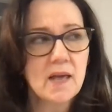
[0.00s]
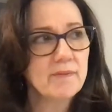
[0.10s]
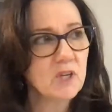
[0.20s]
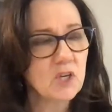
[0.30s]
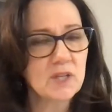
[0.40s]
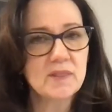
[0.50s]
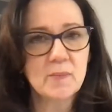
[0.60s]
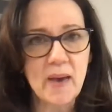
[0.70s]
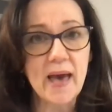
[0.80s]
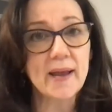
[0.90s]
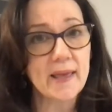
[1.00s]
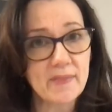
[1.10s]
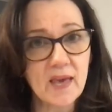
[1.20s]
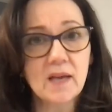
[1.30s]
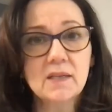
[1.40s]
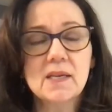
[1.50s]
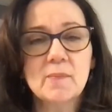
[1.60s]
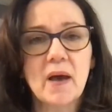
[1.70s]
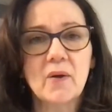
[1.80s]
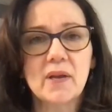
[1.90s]
the good, the bad, and the ugly
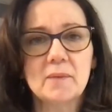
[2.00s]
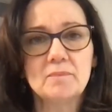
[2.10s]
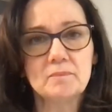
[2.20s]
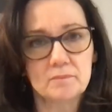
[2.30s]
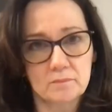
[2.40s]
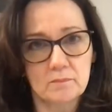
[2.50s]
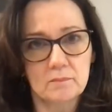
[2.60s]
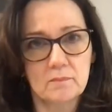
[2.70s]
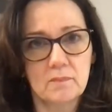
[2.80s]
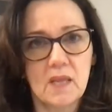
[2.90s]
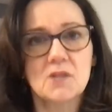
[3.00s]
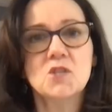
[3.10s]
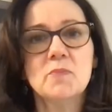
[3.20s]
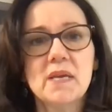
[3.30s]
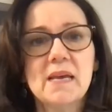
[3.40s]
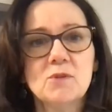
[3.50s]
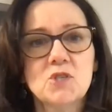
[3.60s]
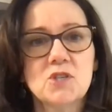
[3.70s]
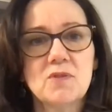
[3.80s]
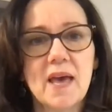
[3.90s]
about it, to be able
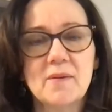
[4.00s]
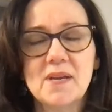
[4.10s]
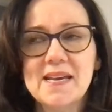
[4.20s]
to then